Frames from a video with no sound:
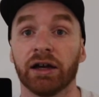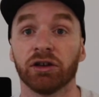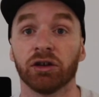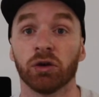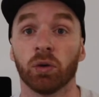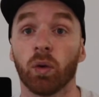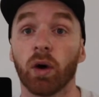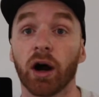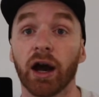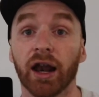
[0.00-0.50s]

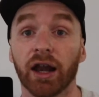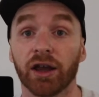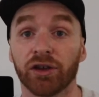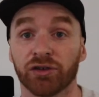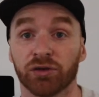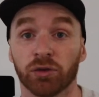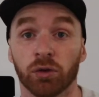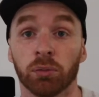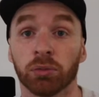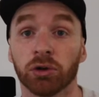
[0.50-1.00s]
your
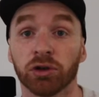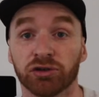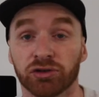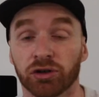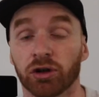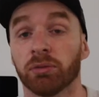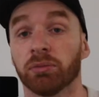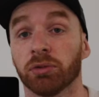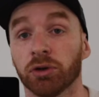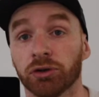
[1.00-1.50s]
wireless or
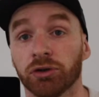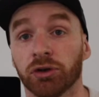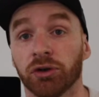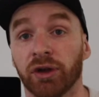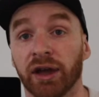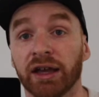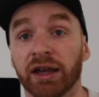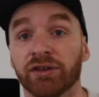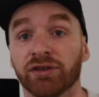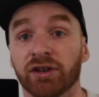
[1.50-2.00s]
Bluetooth
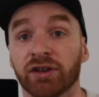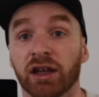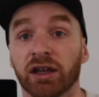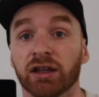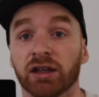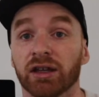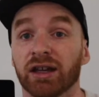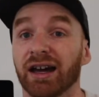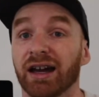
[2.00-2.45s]
headset